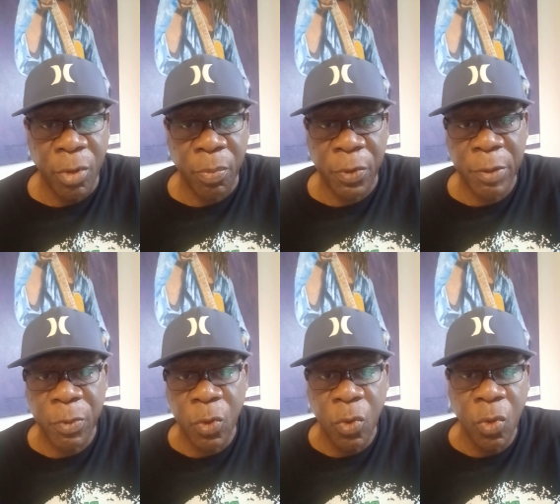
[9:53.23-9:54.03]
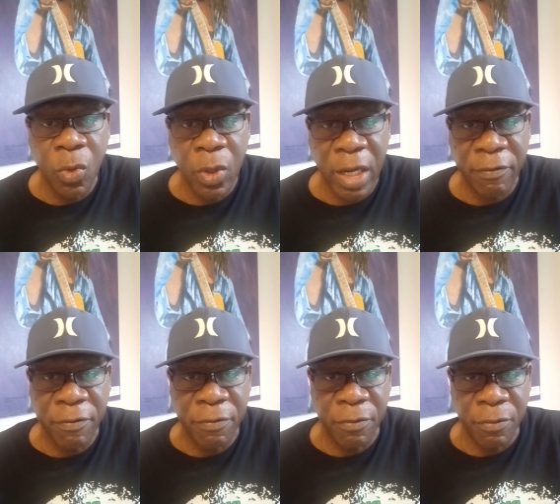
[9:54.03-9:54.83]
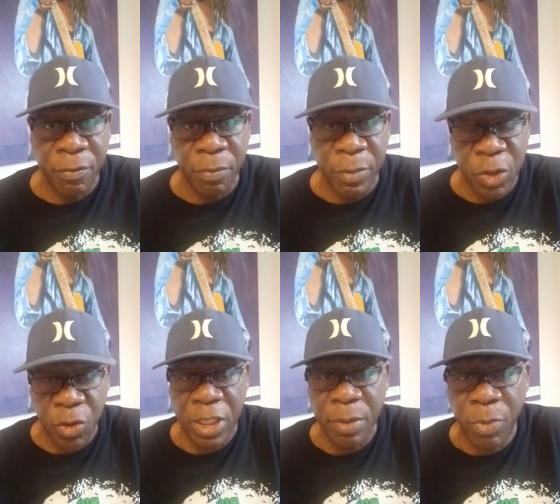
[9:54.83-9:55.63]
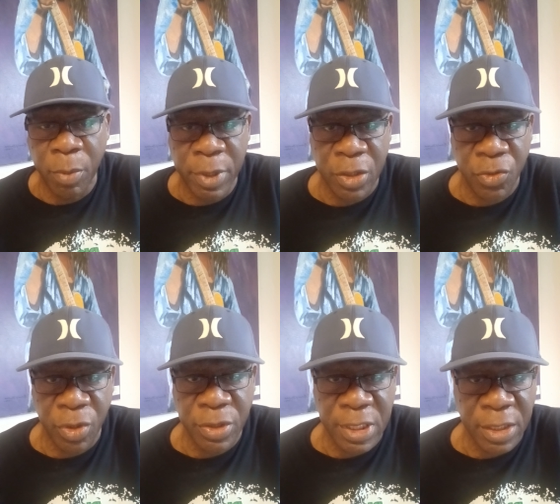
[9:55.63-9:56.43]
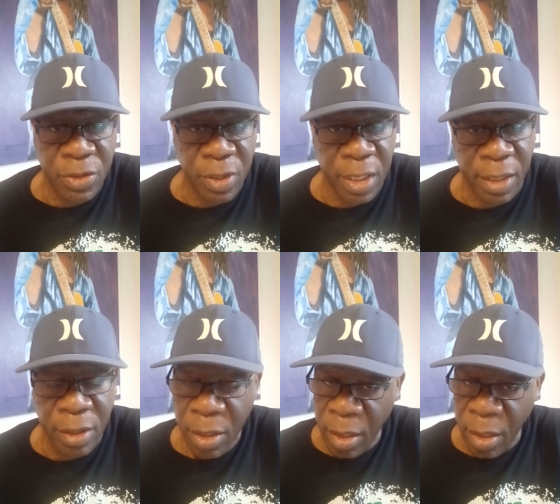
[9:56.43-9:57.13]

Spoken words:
people who have betrayed the public trust and so on,